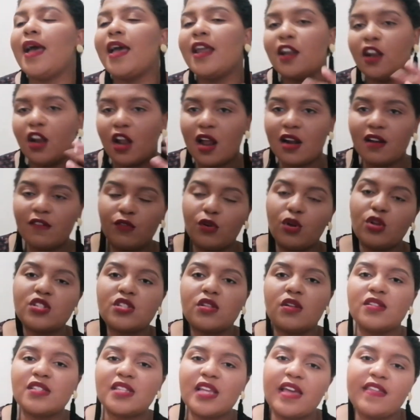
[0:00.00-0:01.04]
in a lot of roles
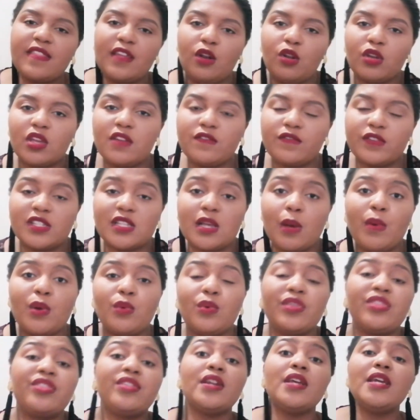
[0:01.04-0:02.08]
they'll say they're looking for
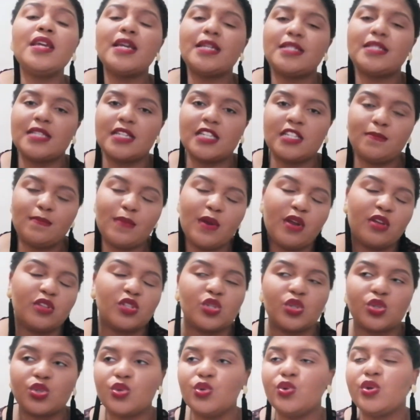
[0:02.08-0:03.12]
someone with 3 years
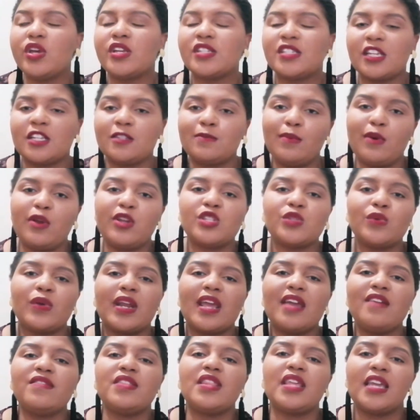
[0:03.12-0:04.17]
experience or 2 years experience,
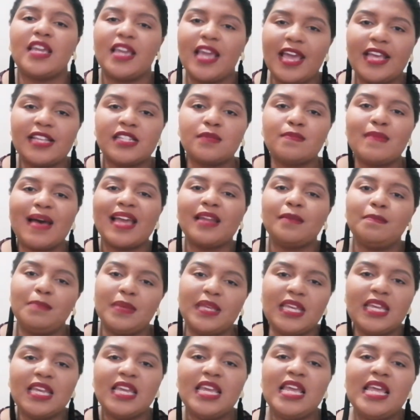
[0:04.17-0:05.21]
whatever the case might
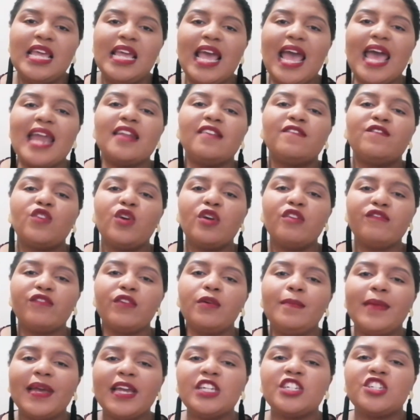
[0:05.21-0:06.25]
be. And if your
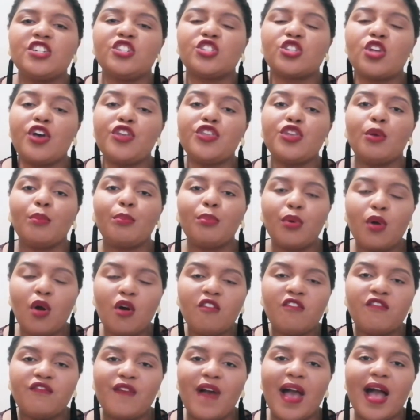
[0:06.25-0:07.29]
information is on your
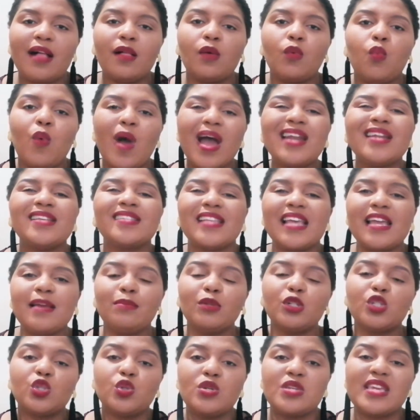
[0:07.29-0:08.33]
profile, one is
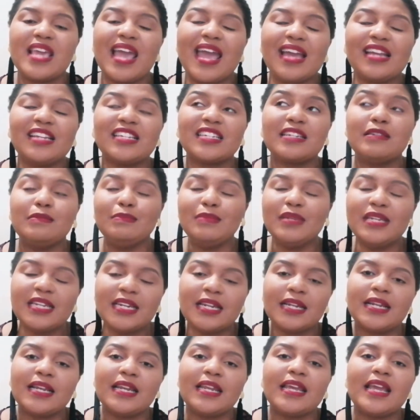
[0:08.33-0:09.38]
able to gauge
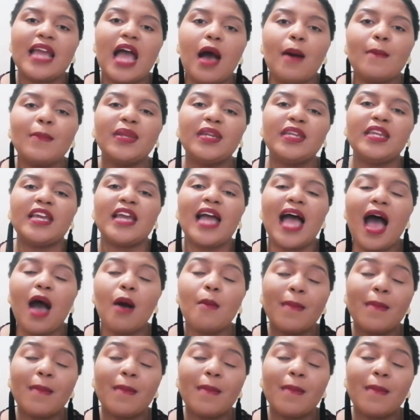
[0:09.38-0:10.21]
immediately how many